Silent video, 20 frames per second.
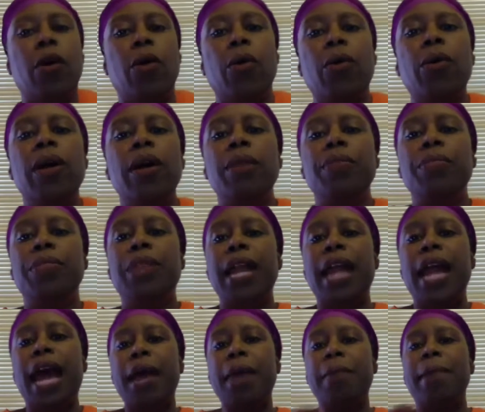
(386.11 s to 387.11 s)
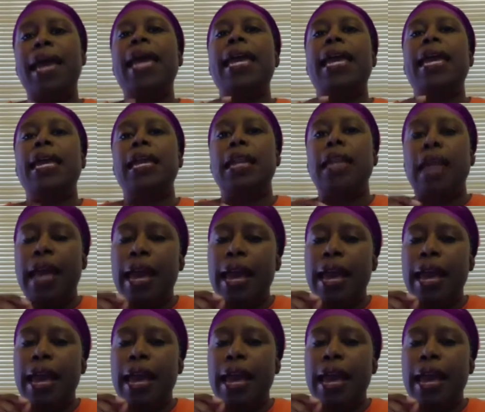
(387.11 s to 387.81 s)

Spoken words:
though, that I made.